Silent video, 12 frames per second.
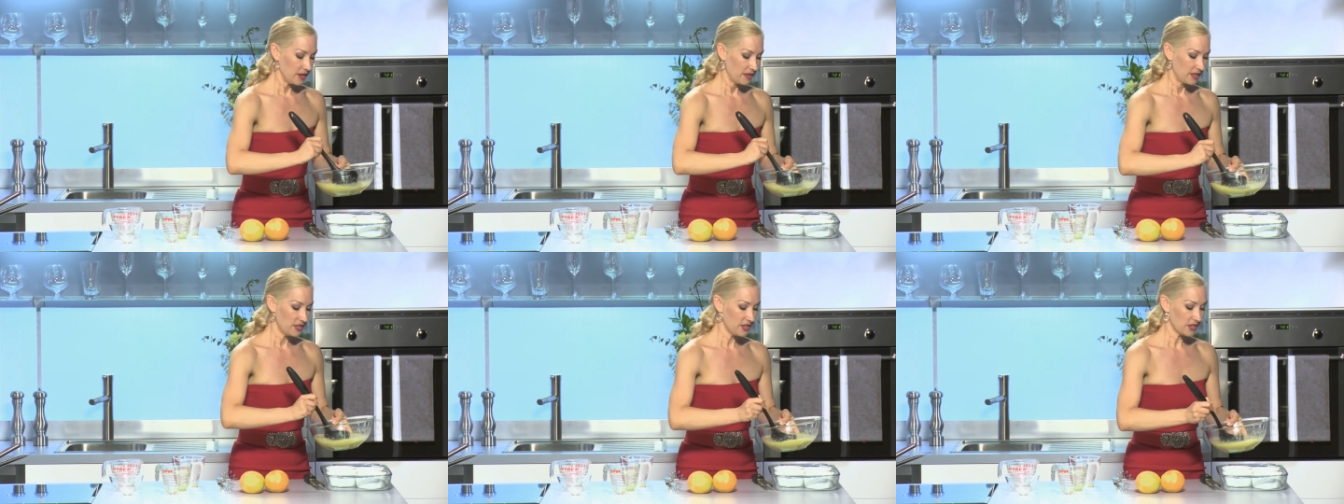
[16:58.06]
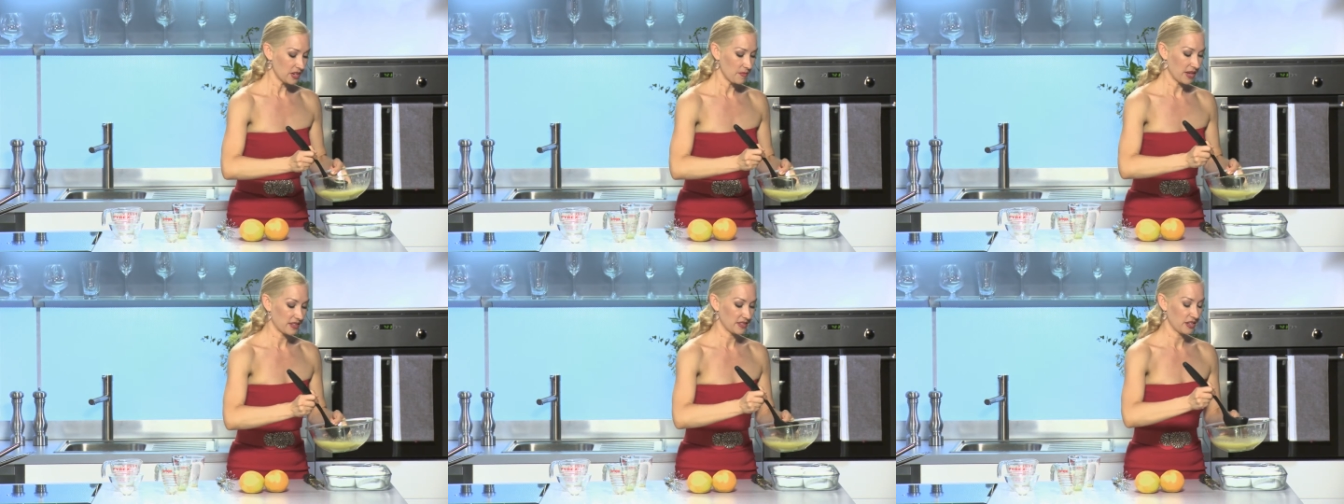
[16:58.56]
This is gonna
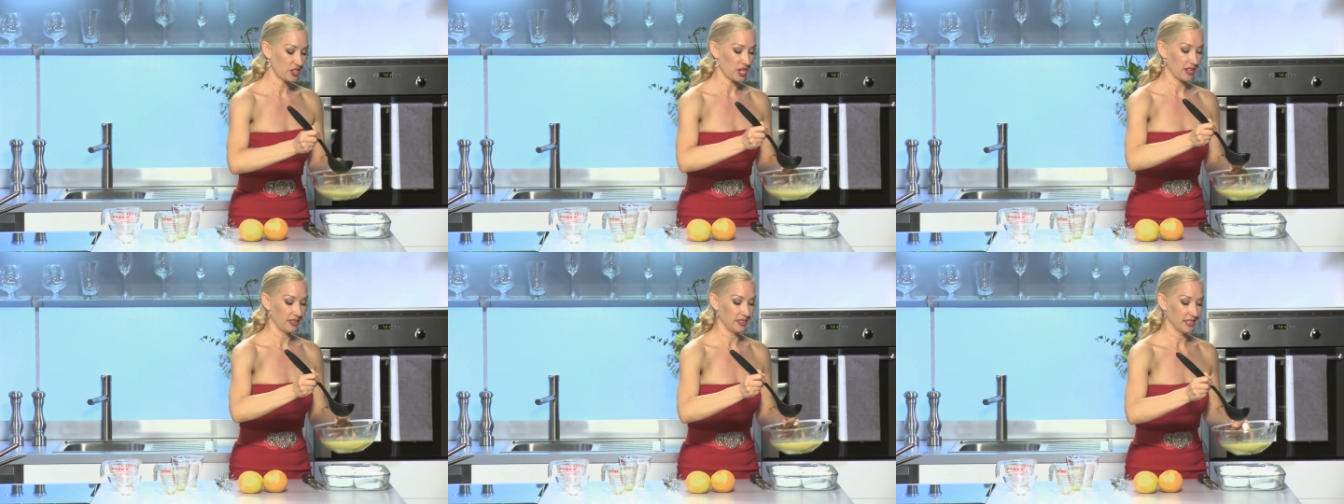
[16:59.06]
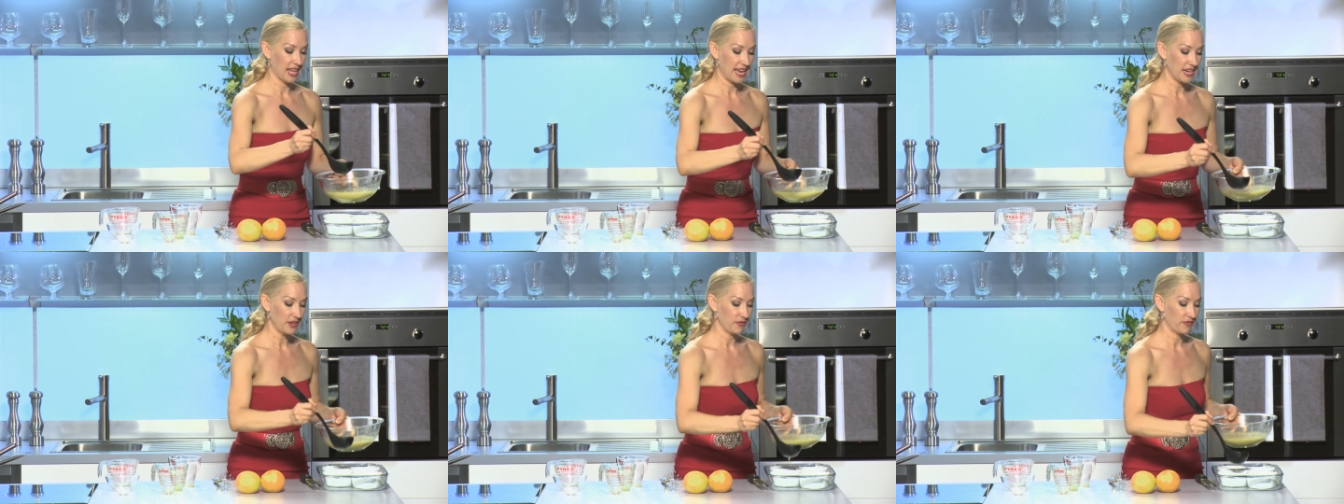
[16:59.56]
make such a
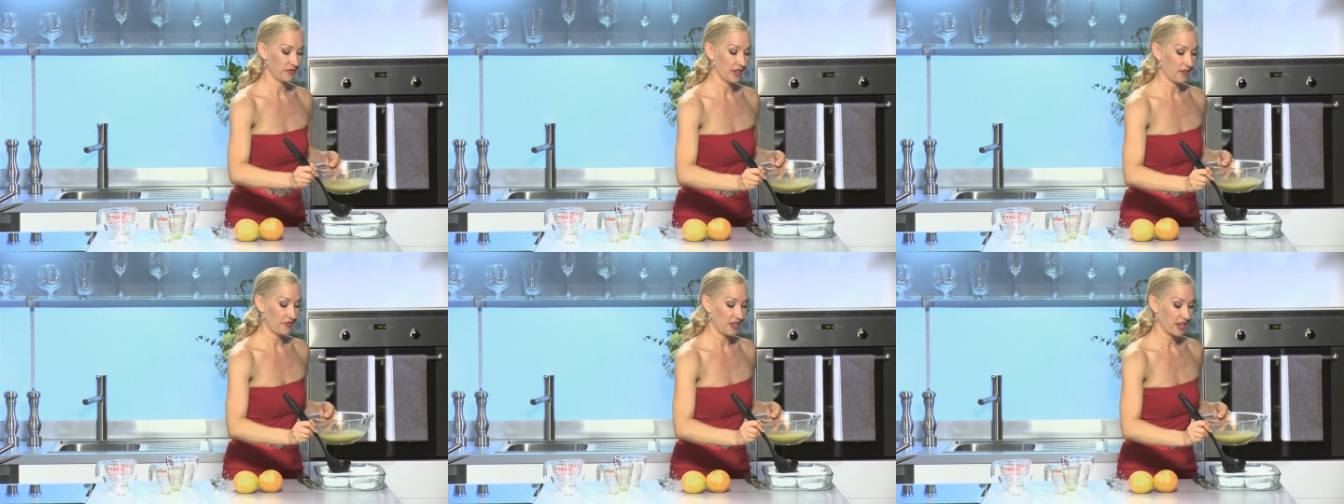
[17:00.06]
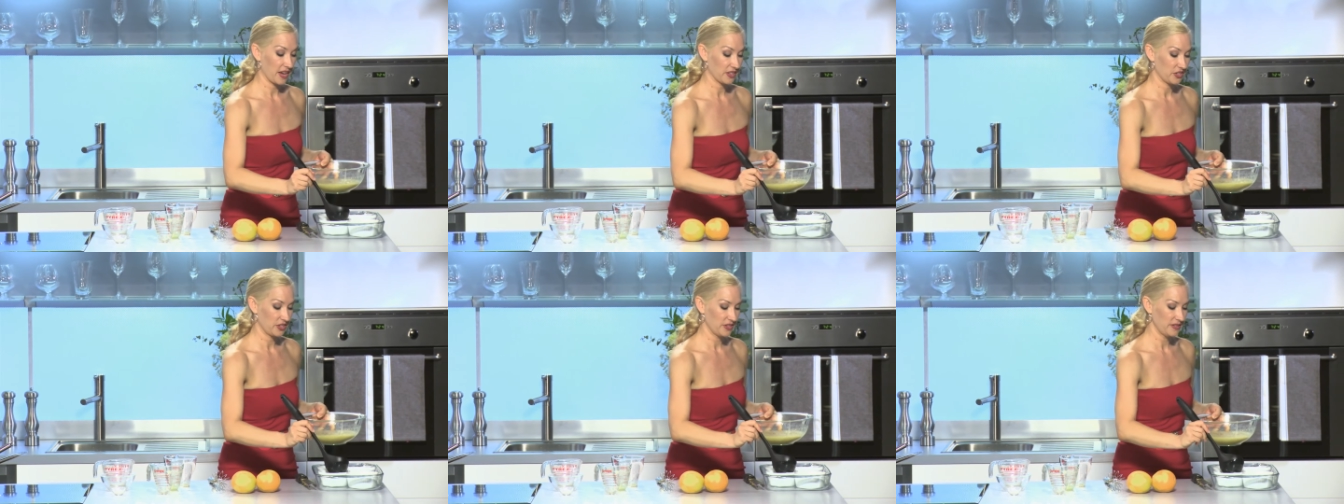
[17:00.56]
light, fluffy
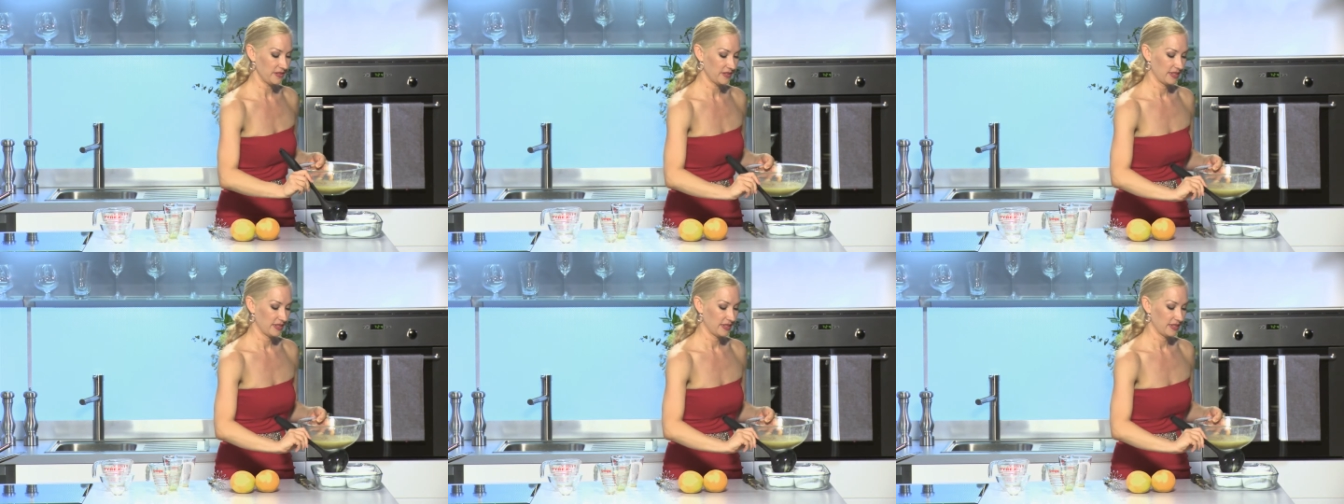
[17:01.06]
custard.